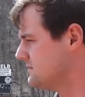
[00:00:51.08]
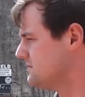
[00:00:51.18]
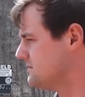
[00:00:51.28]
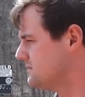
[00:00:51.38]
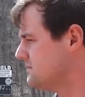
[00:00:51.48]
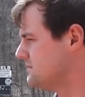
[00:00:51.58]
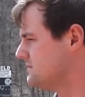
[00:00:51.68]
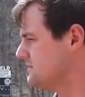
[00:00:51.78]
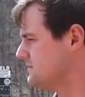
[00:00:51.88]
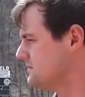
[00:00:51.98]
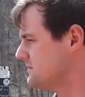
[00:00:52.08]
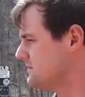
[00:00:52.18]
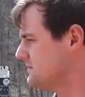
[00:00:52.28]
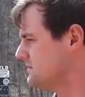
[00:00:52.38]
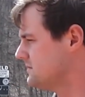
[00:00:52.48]

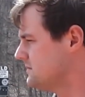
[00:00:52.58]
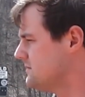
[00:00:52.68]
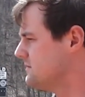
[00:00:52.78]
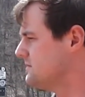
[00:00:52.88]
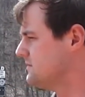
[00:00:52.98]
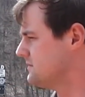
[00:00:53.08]
(not speaking)